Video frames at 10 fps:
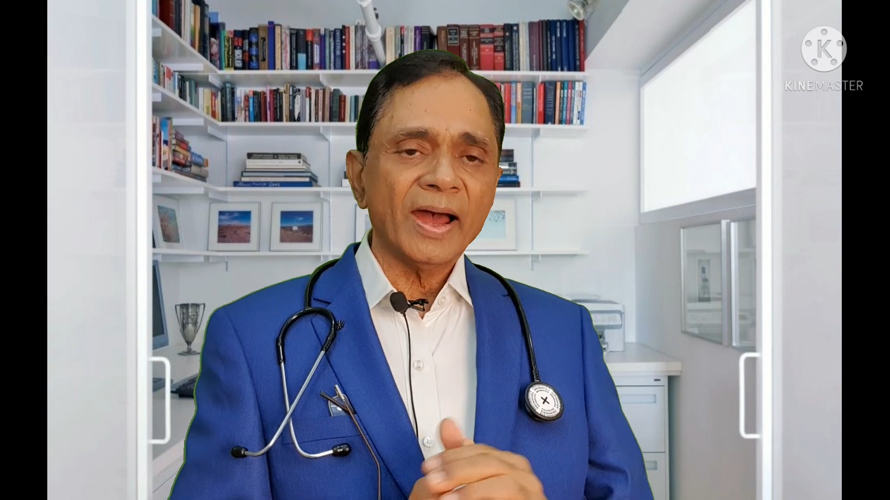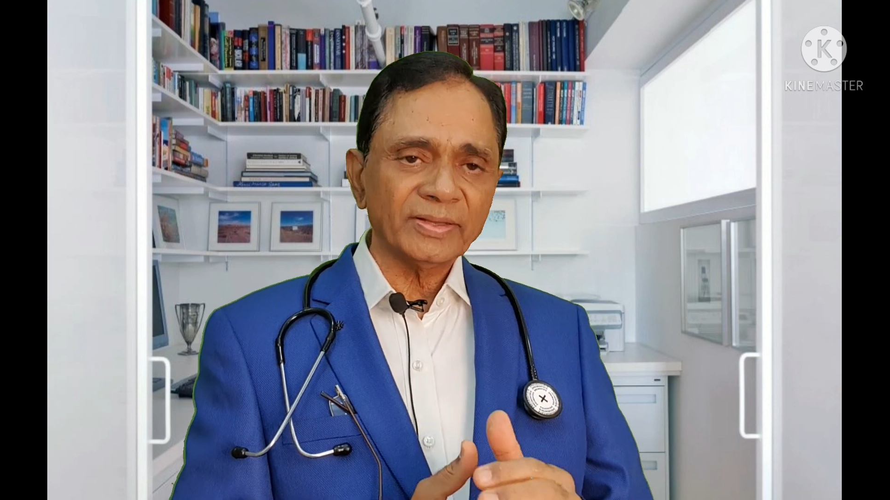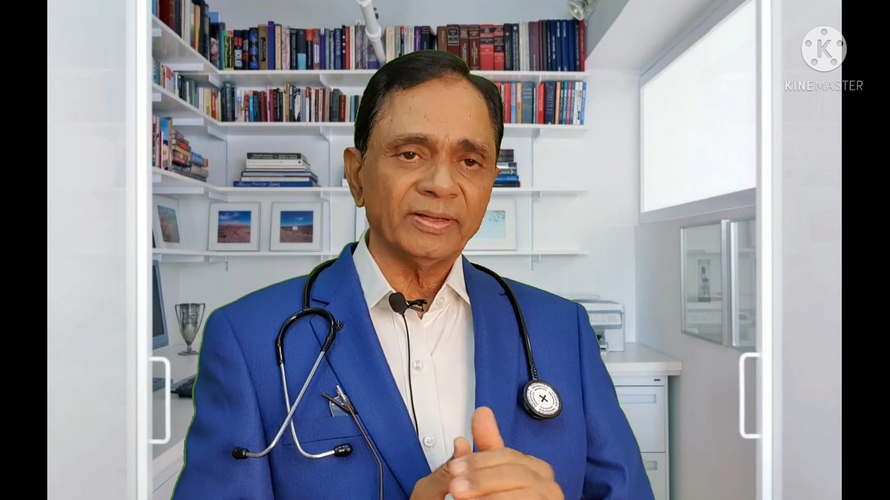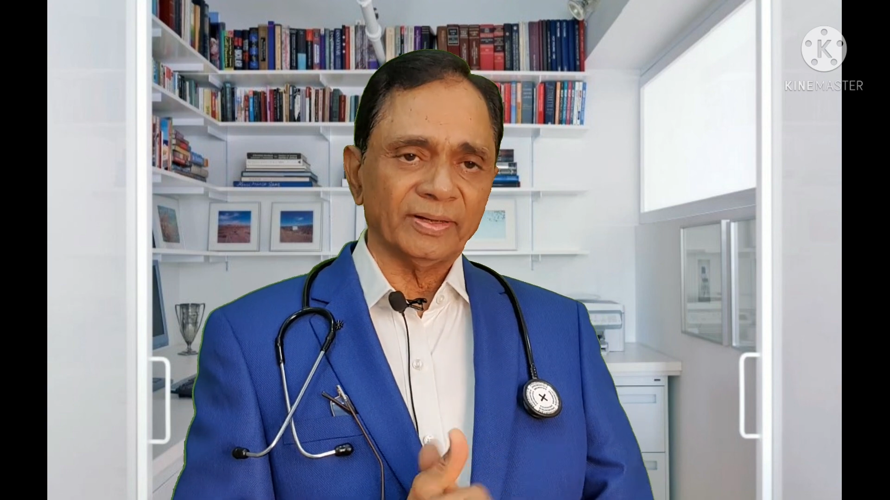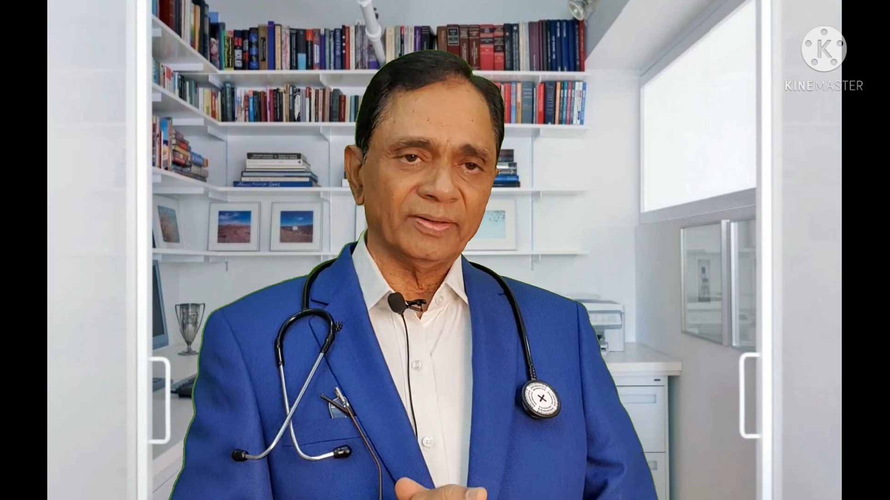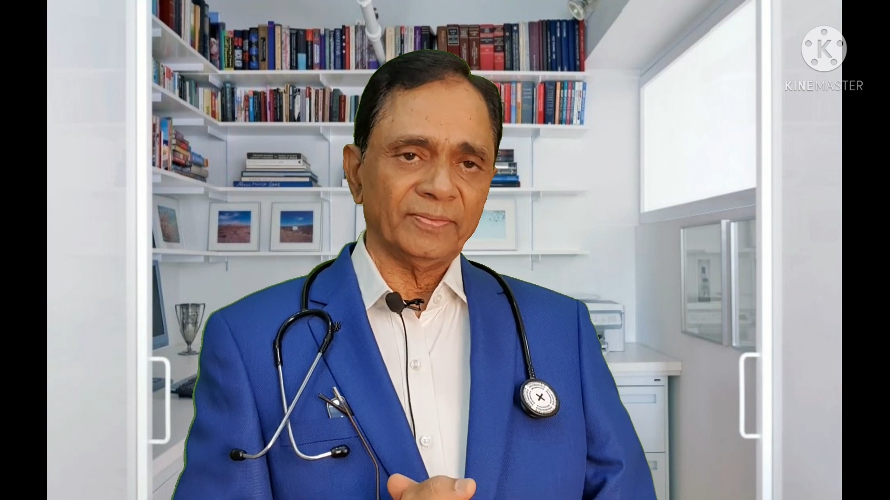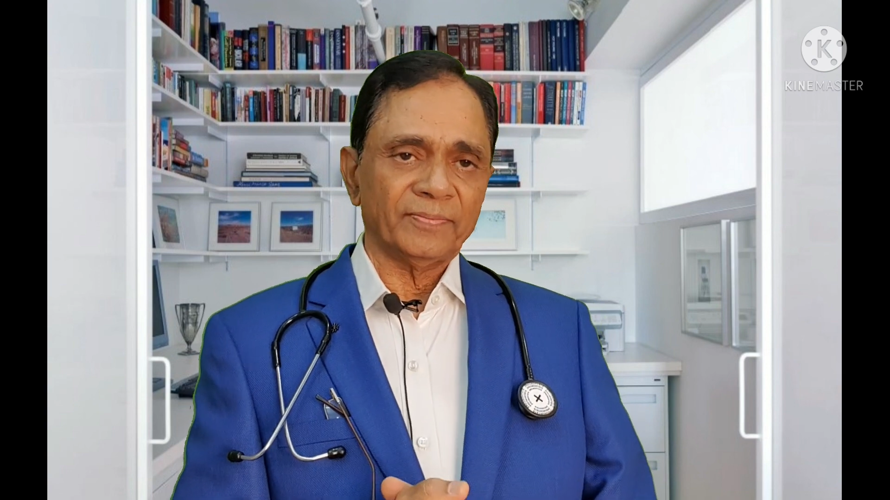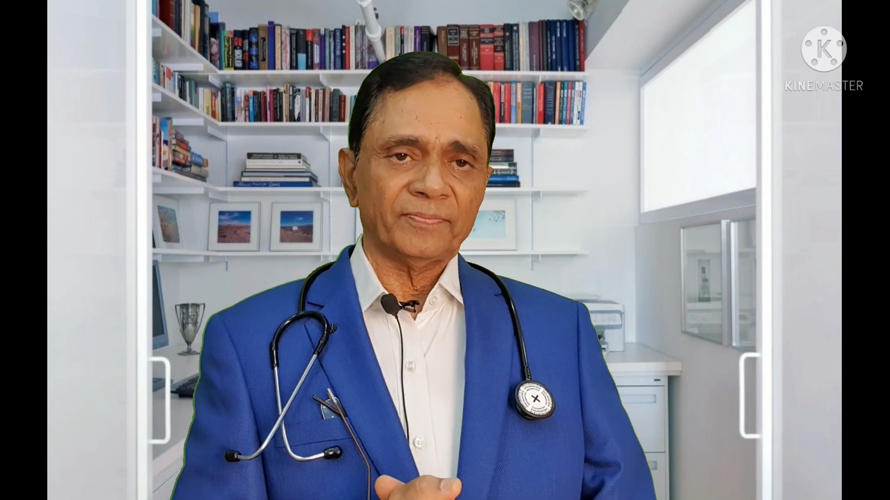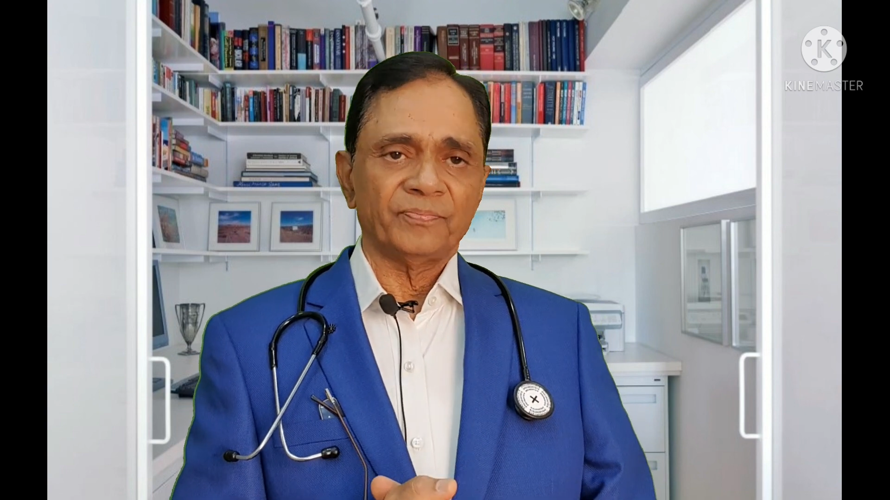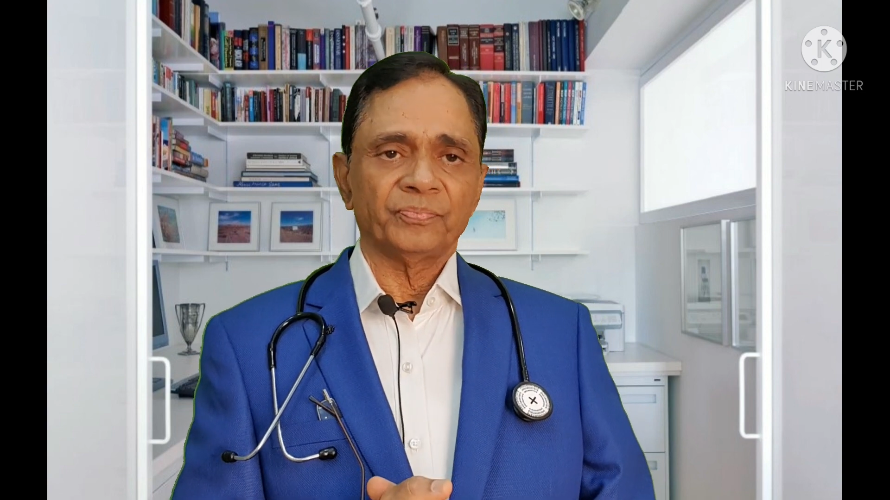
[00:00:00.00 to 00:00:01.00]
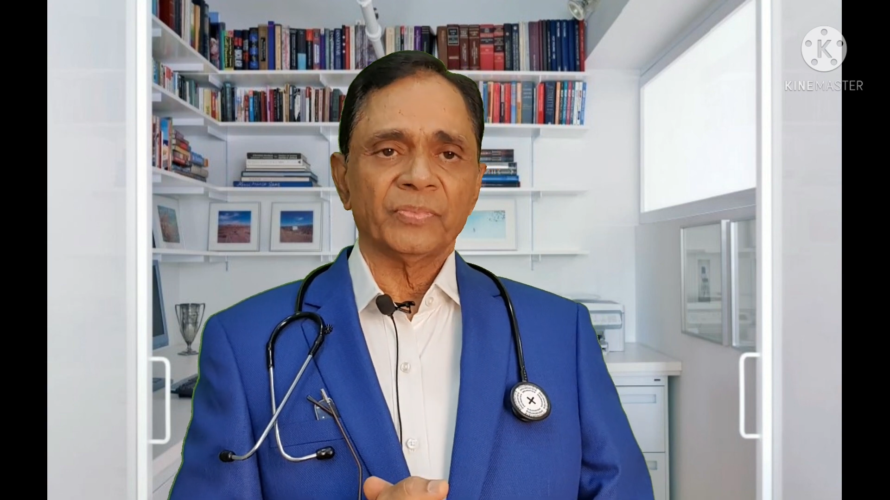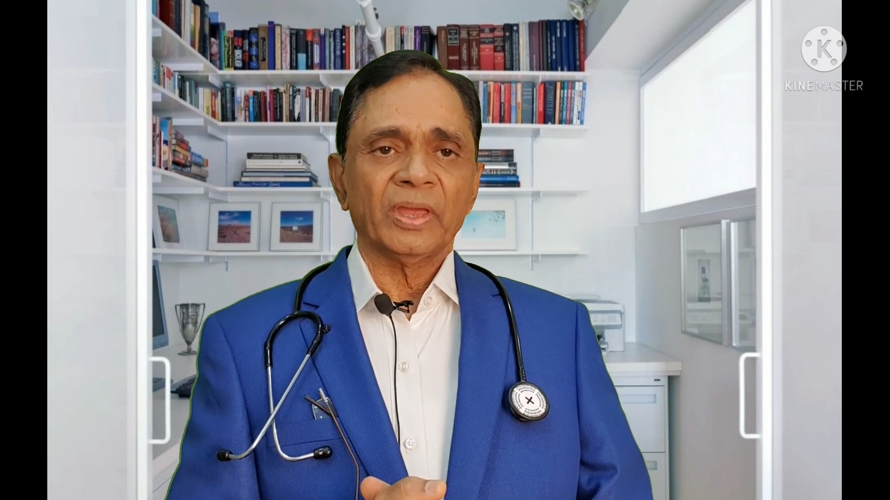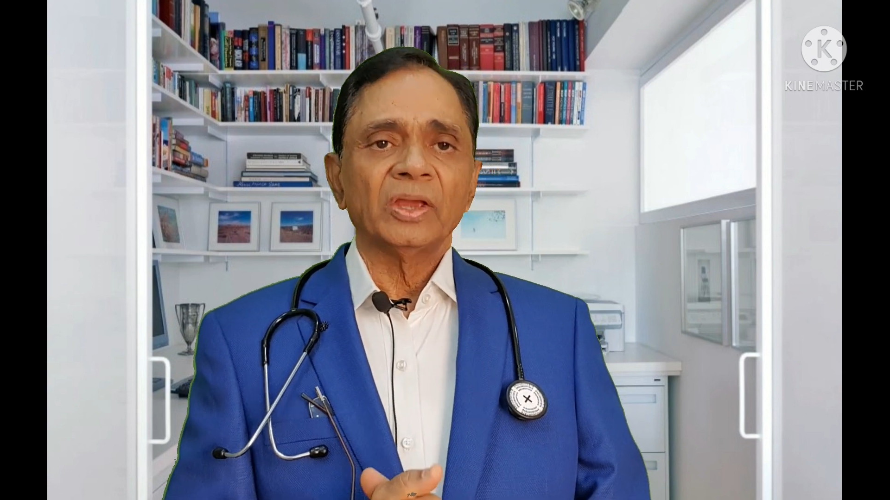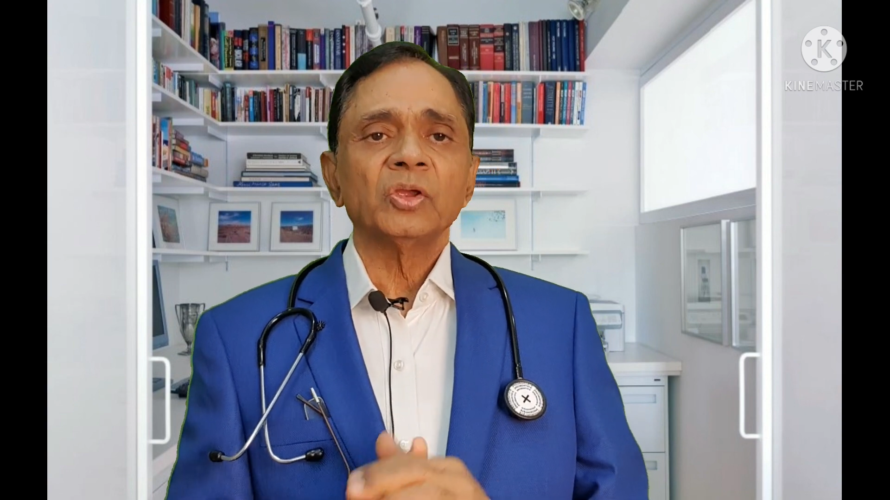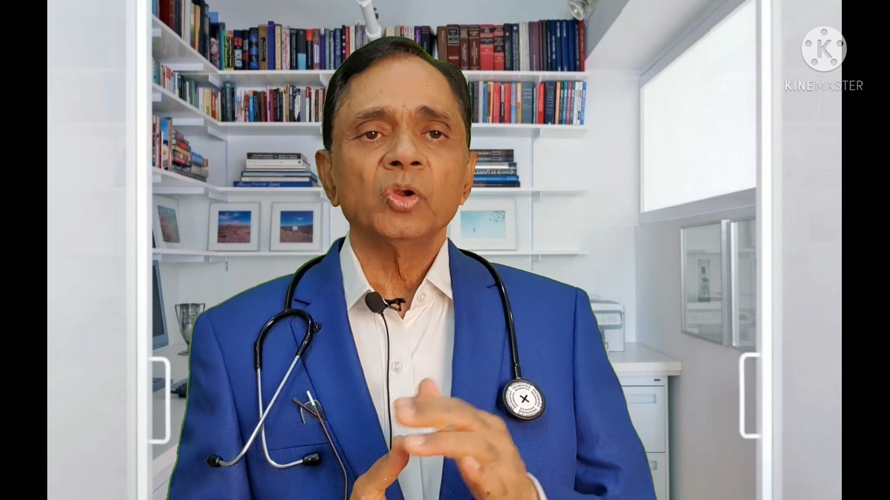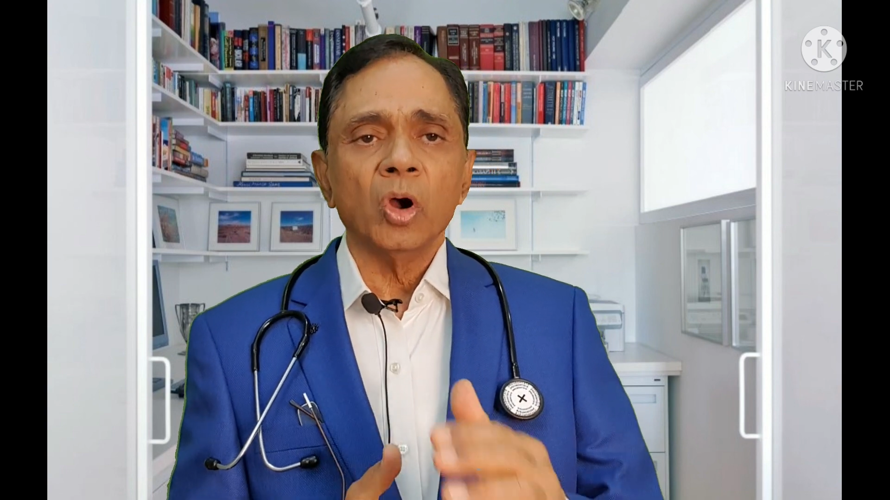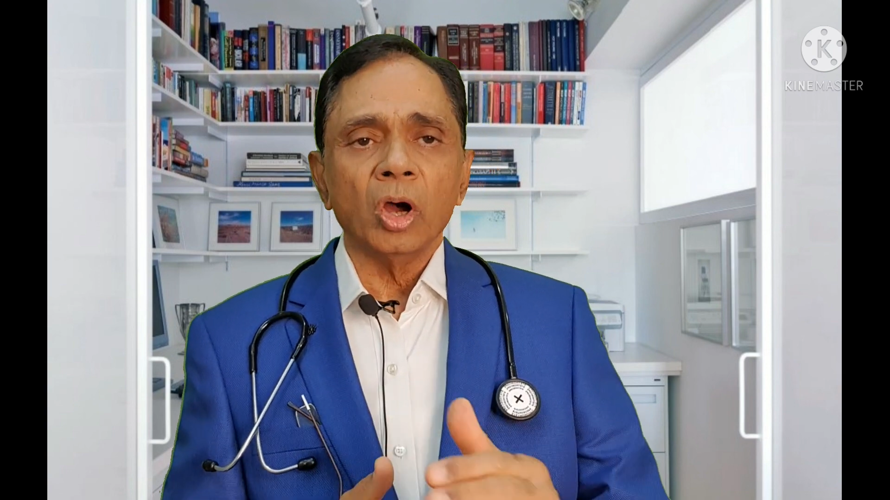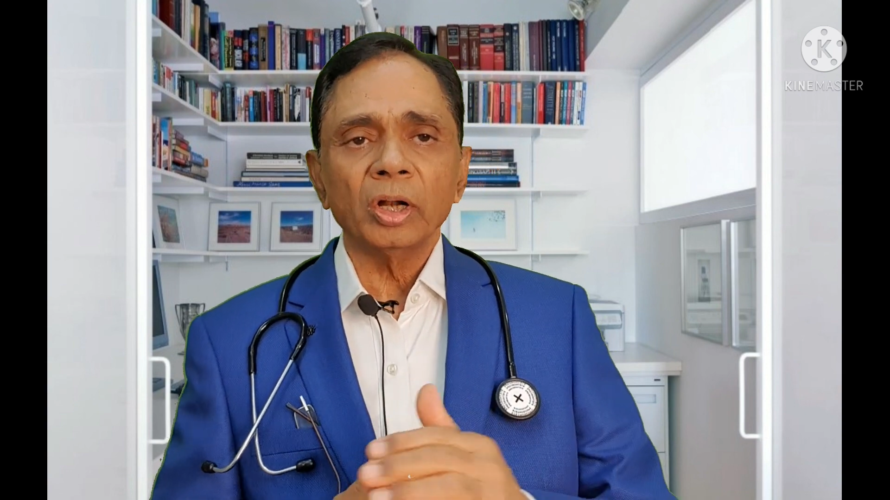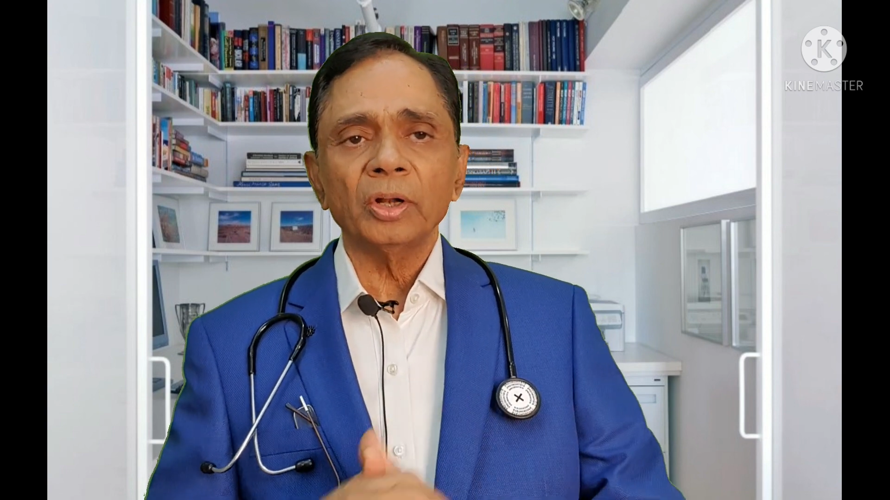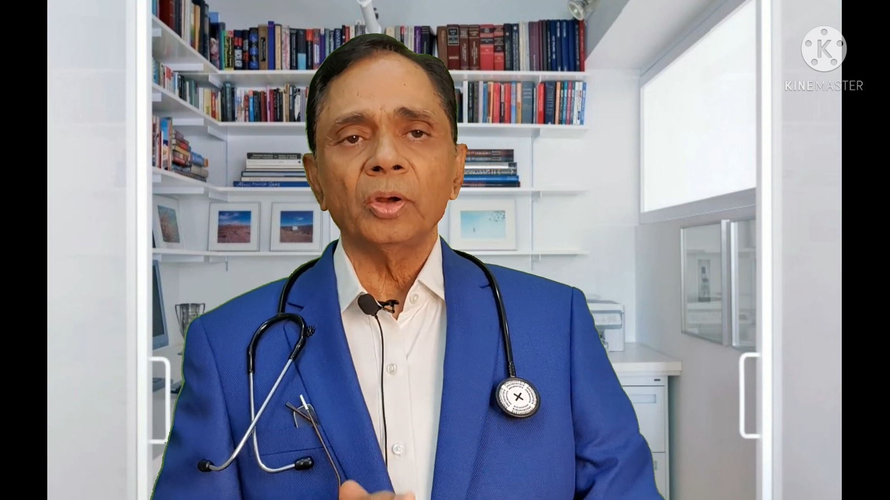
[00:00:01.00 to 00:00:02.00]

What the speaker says: other. You all